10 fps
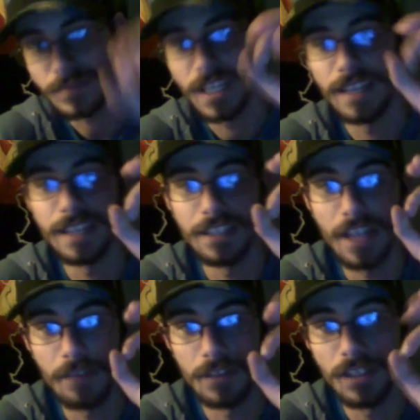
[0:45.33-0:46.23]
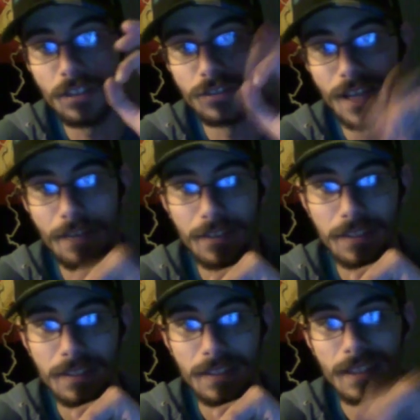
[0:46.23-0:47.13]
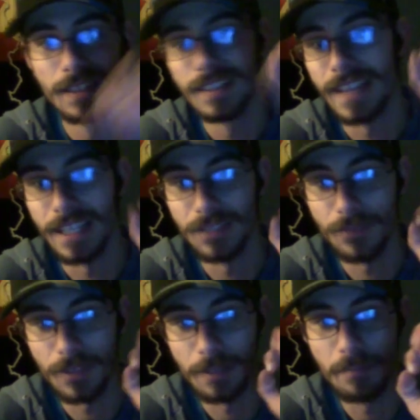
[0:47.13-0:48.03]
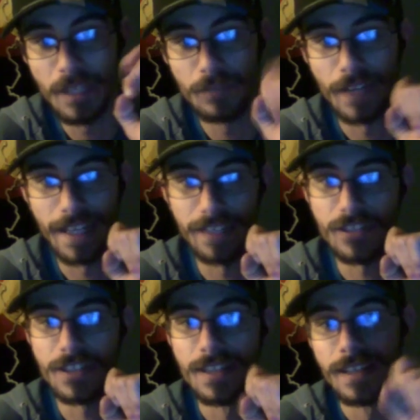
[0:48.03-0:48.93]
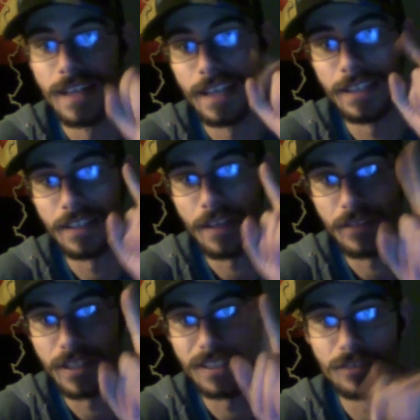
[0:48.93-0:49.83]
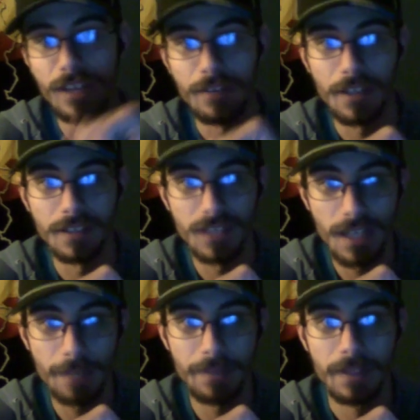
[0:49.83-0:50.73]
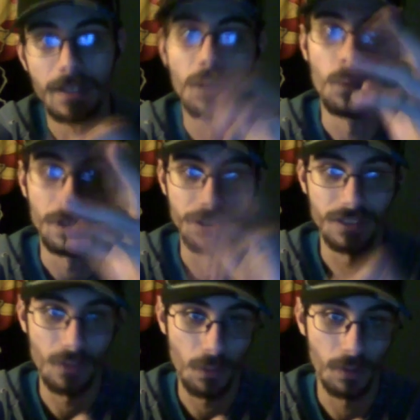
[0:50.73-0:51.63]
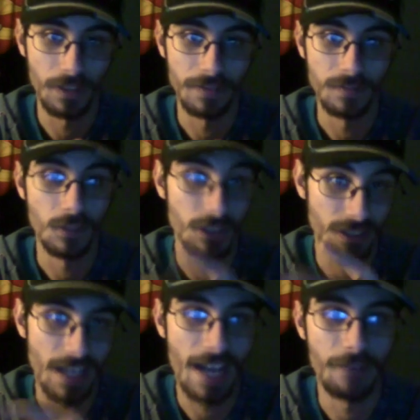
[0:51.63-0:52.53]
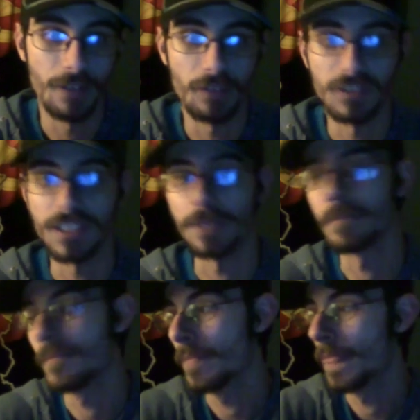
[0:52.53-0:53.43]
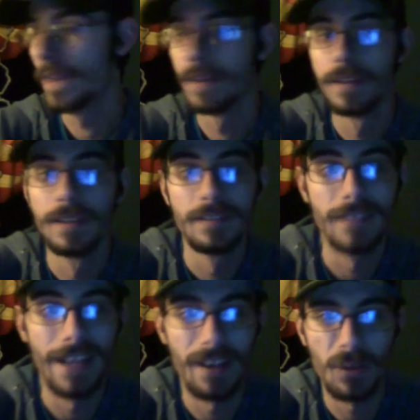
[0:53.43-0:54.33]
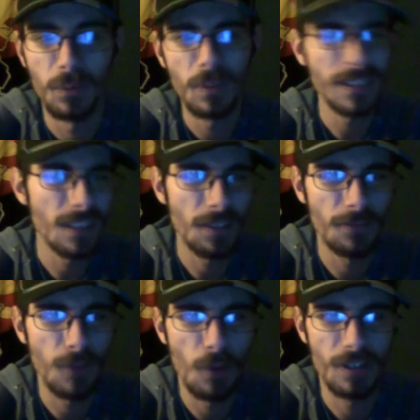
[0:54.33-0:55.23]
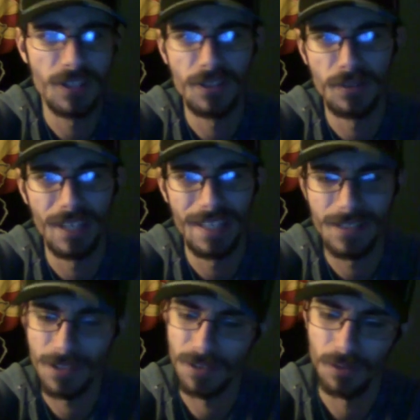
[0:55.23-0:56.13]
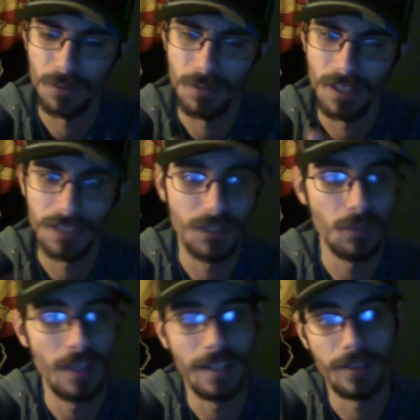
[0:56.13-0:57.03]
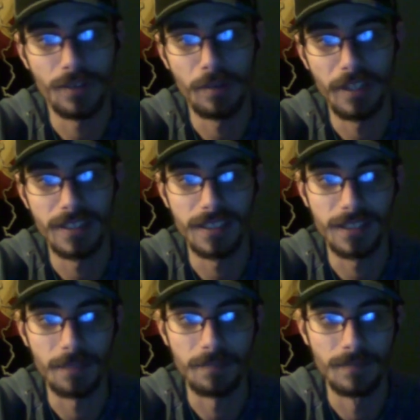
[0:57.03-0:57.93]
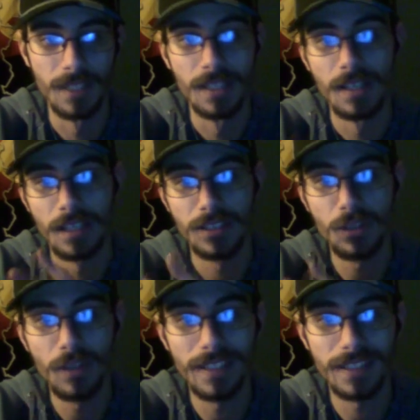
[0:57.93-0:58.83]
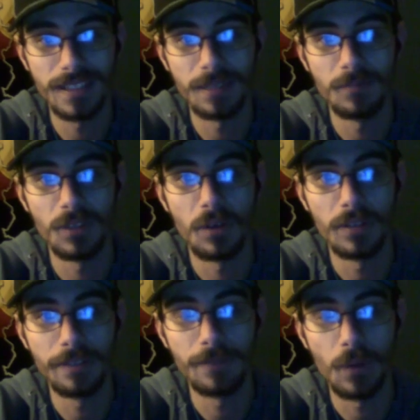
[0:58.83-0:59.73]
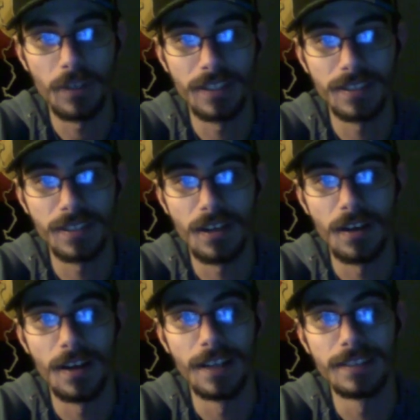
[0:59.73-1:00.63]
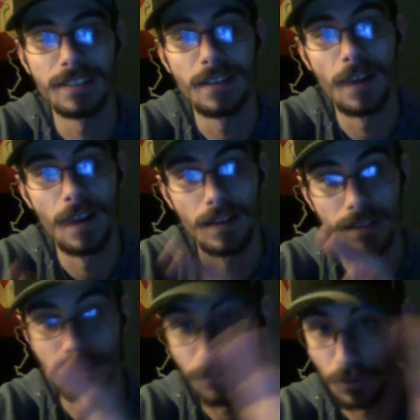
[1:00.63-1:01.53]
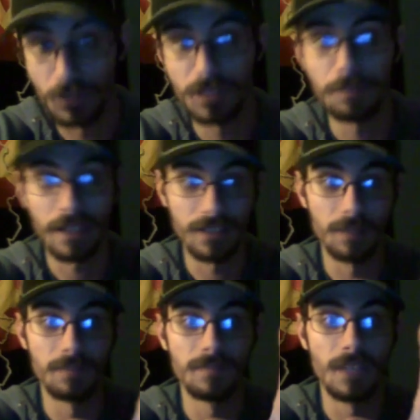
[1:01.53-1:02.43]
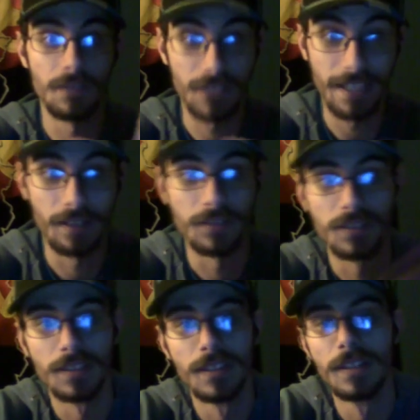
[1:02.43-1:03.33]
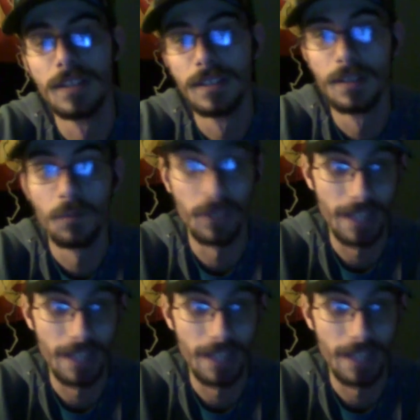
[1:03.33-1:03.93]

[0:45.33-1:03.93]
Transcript: And then you have a little driver that is for the mid-range. And then you have another driver on top, which is the horn, which is the high frequency. Now, what to look forward to into a two-way and three-way system? A two-way system will only focus on the full spectrum of sound. What